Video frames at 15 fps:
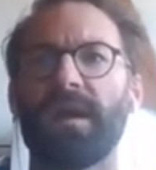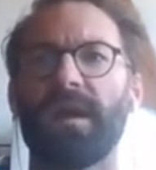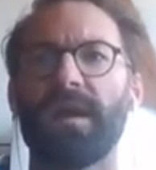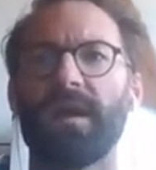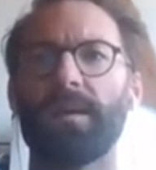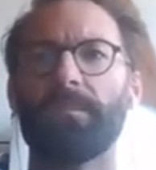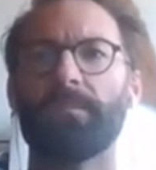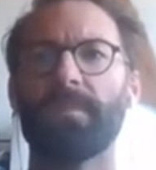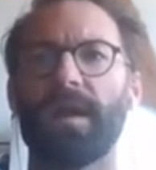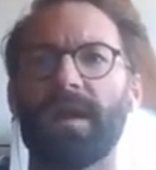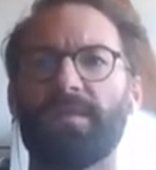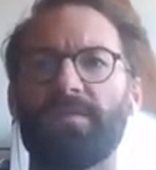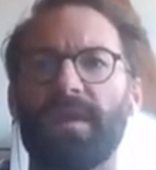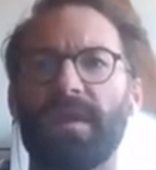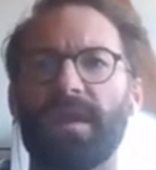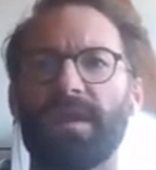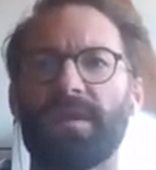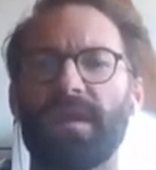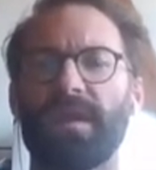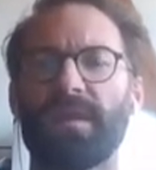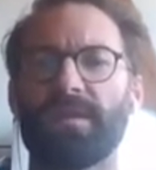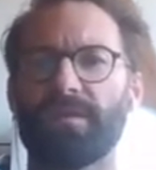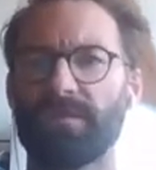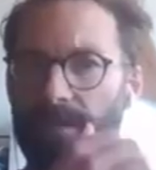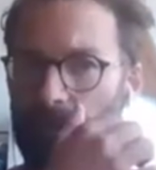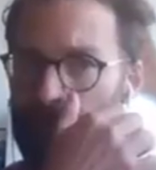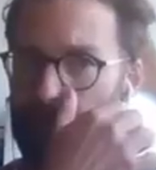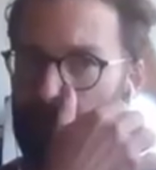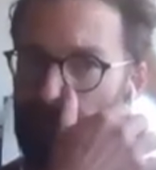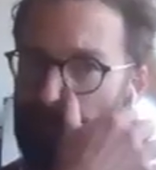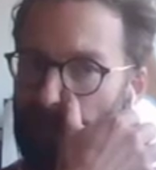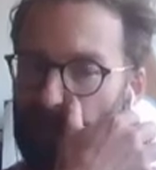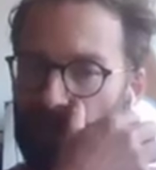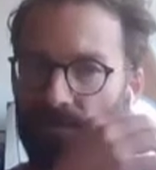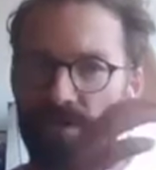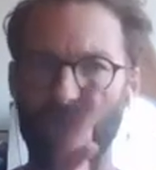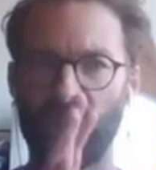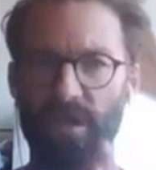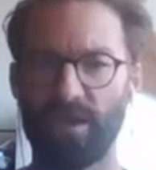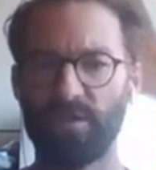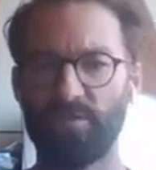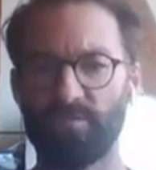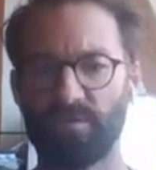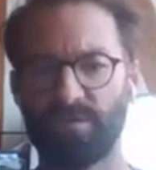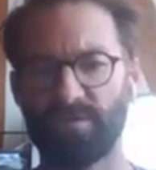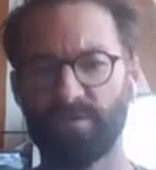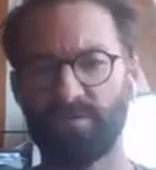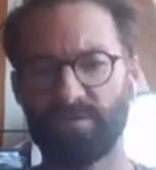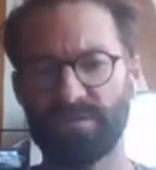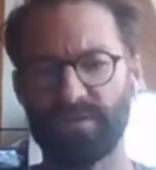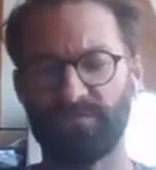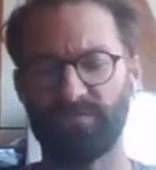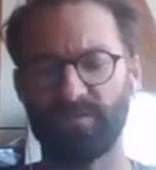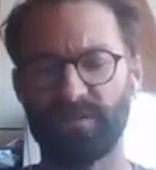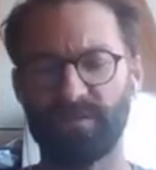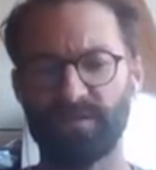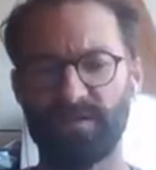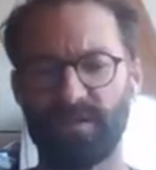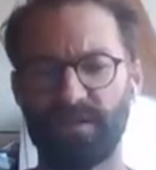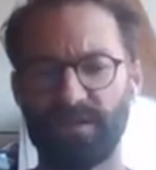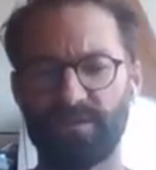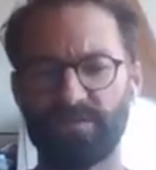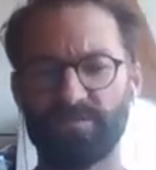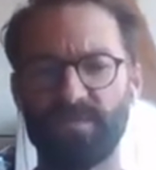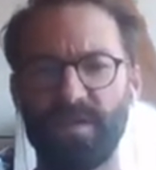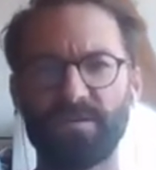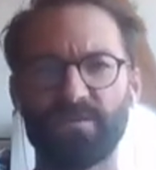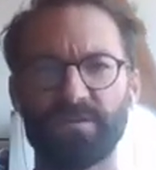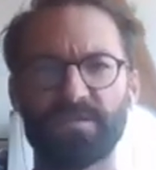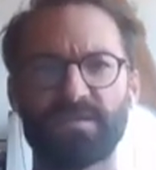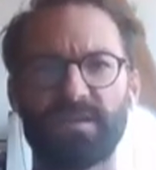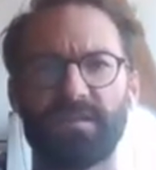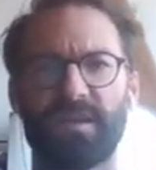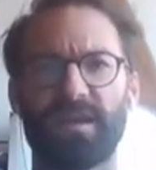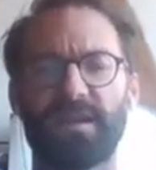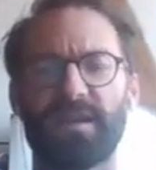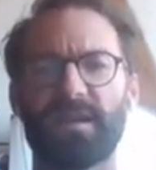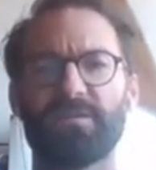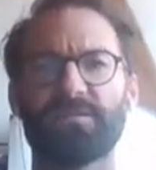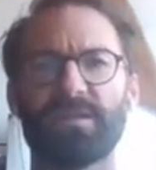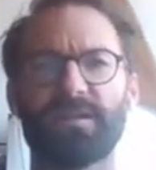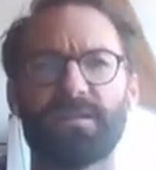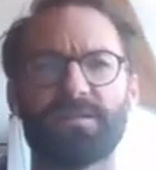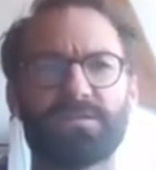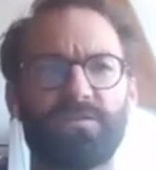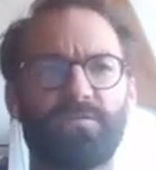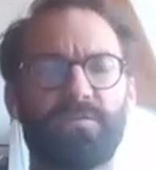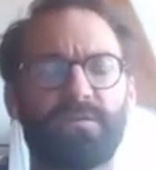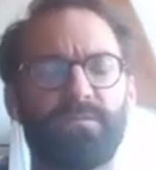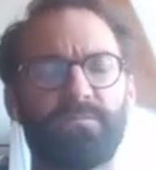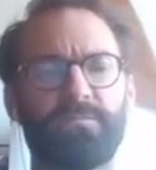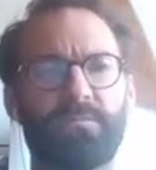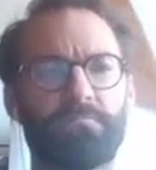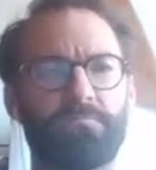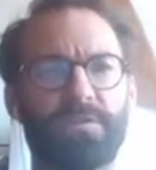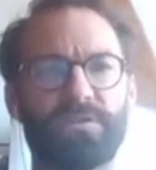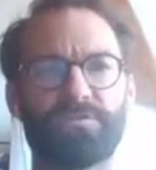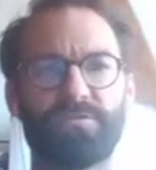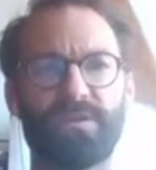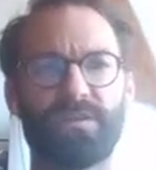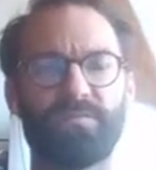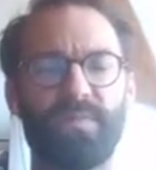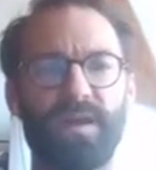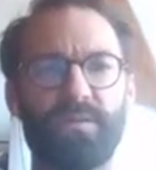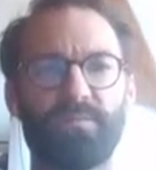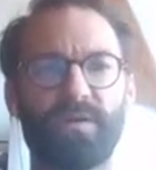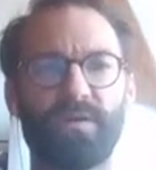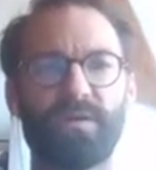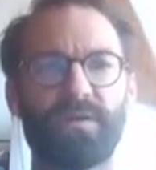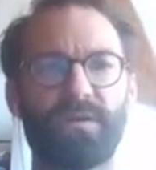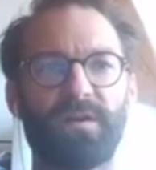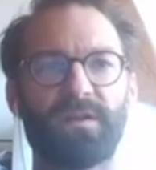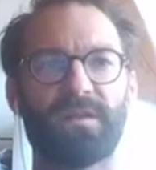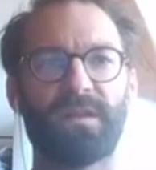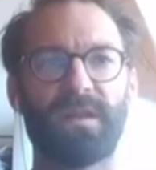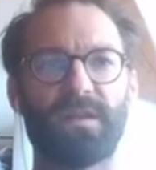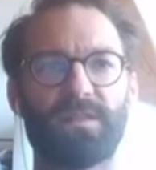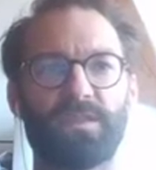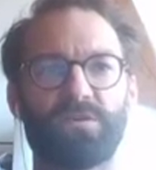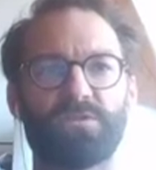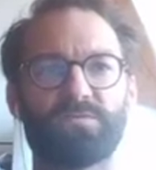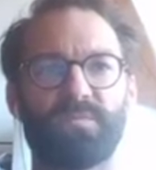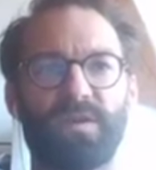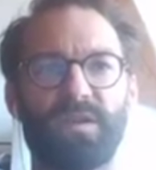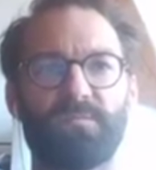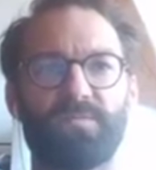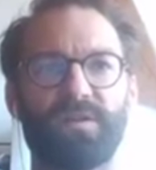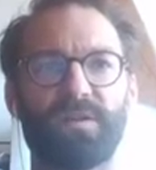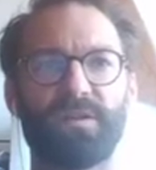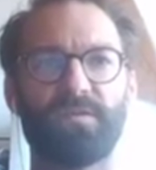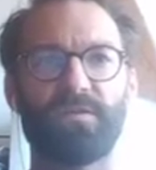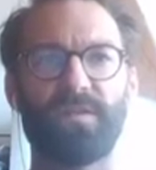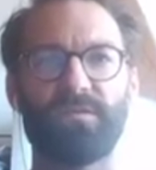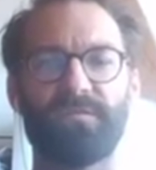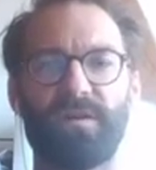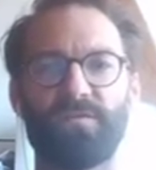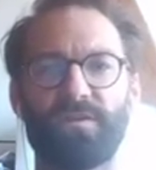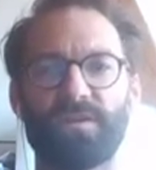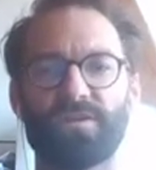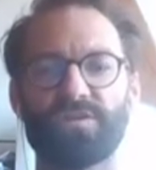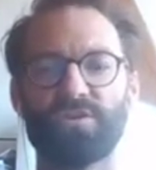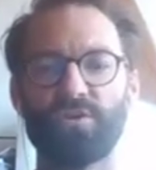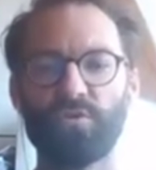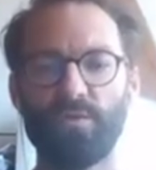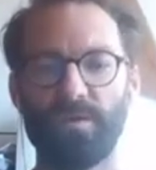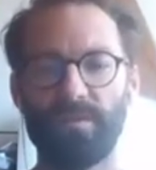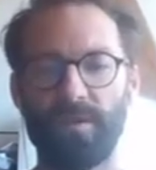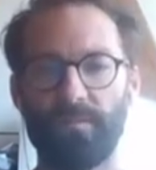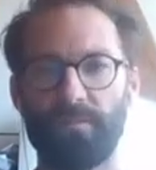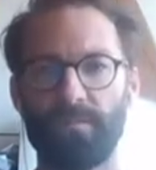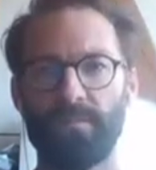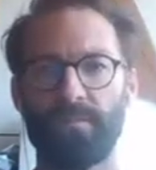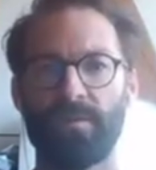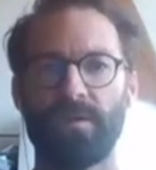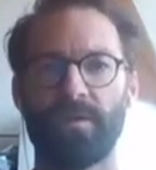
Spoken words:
And they took a numerous different NIRS metrics that they kind of calculated. So please read the paper to get those. But in particular, they found that two of them